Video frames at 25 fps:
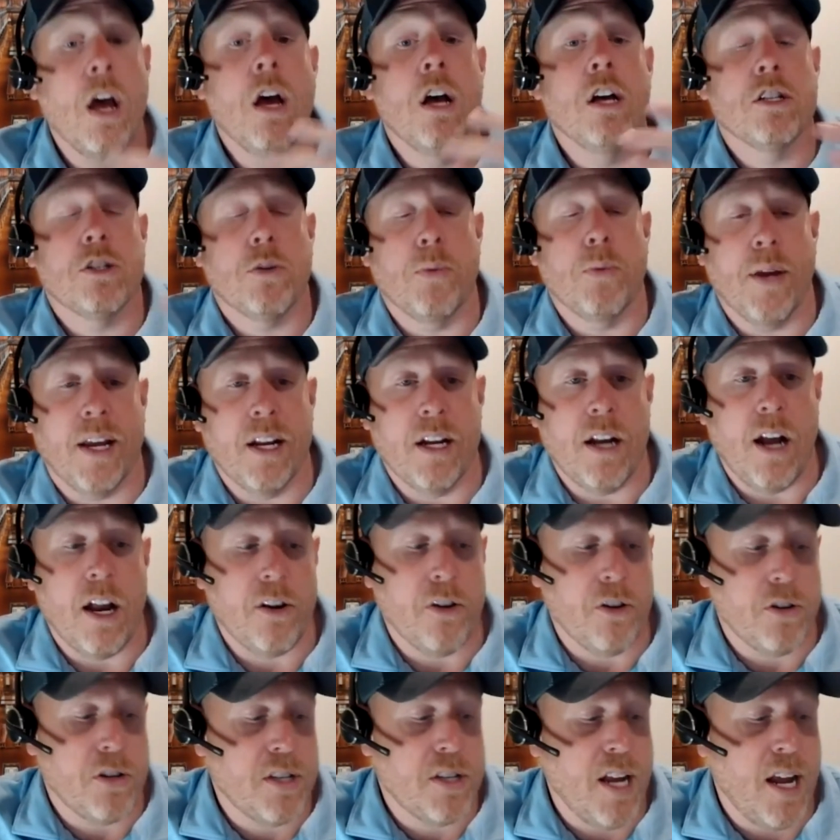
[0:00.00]
so we can
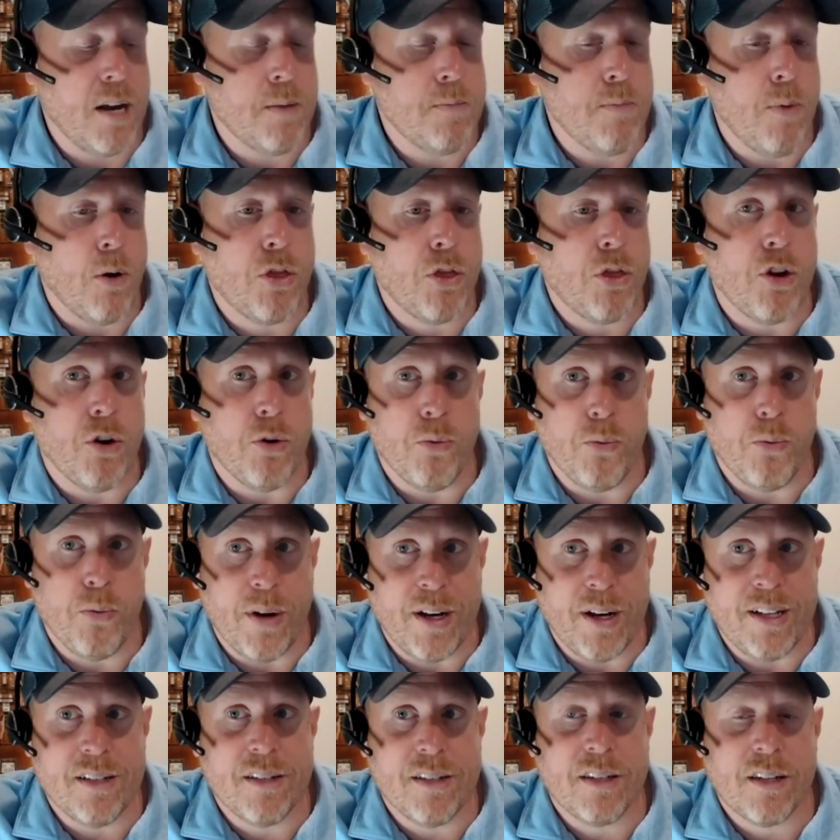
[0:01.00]
understand both their
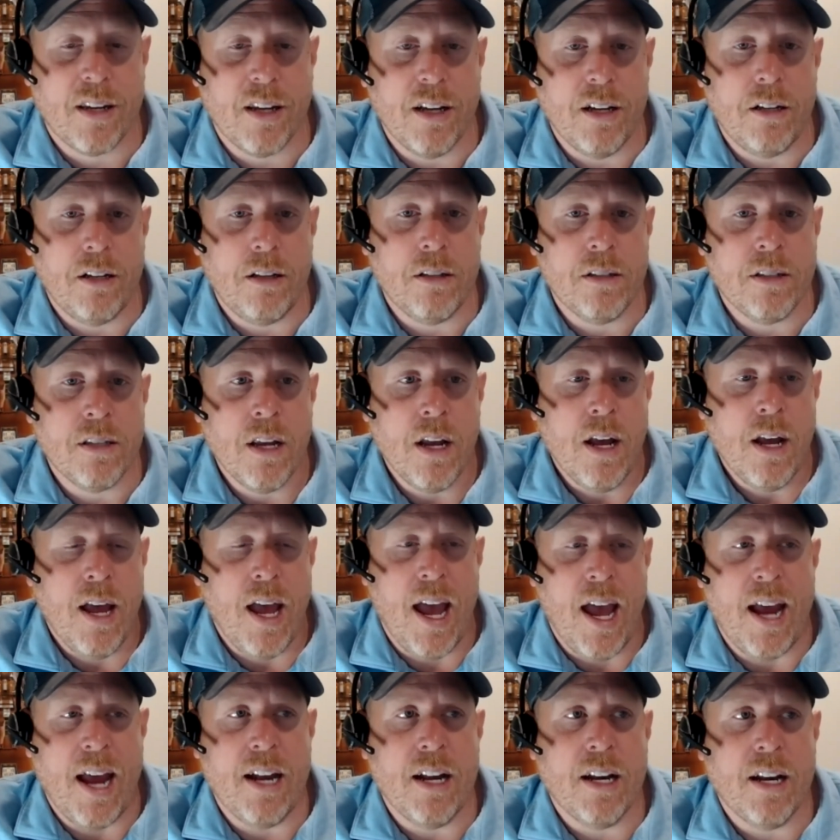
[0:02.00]
written skills
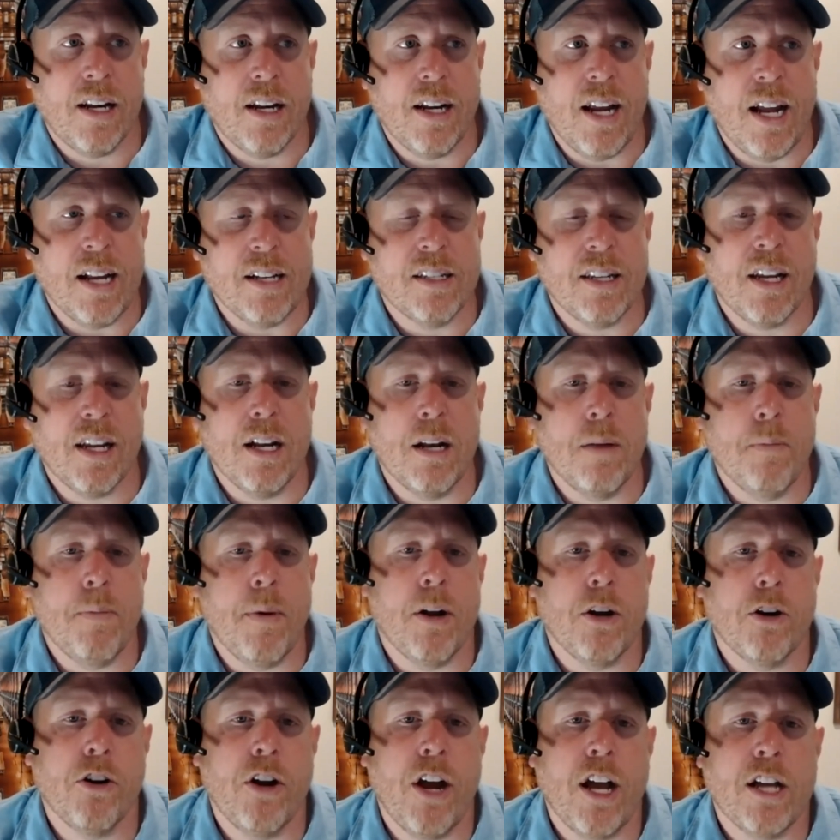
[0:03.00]
and to get a
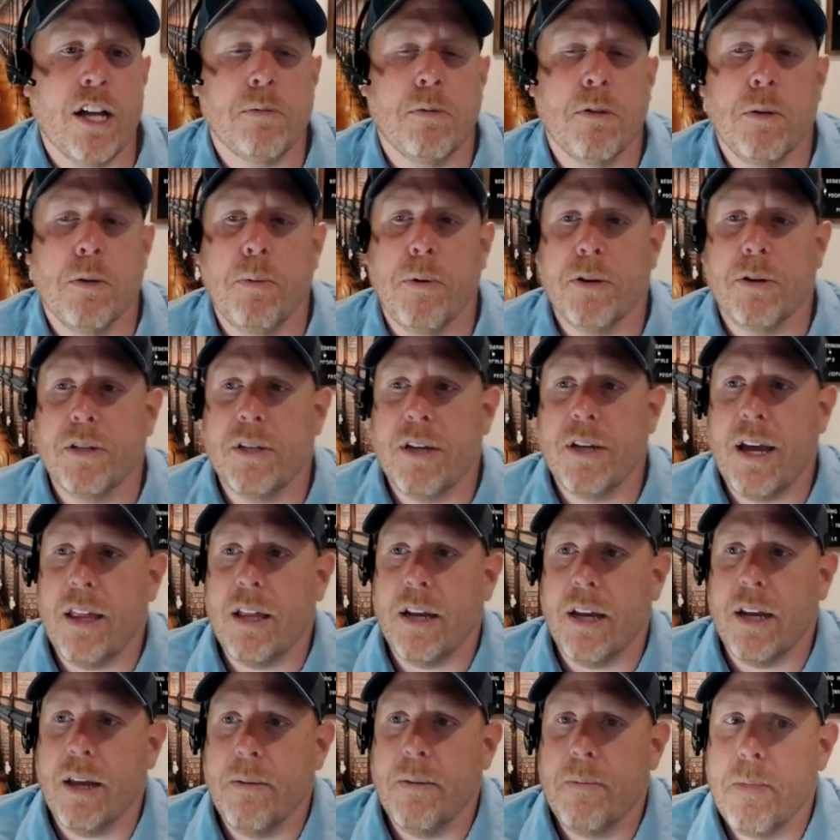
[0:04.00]
better grasp of their
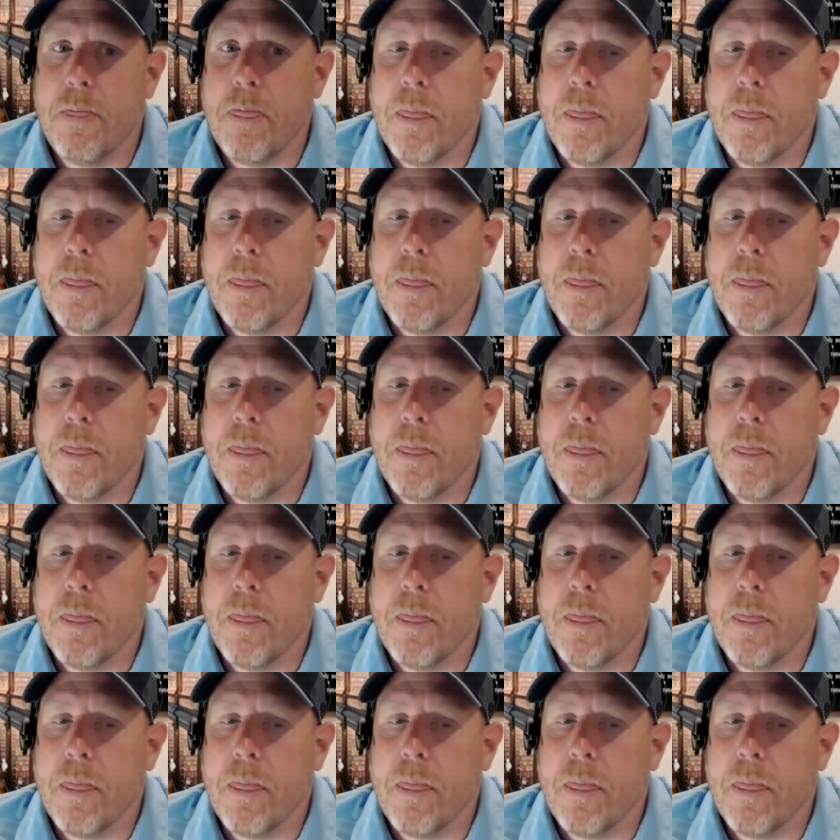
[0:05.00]
personality.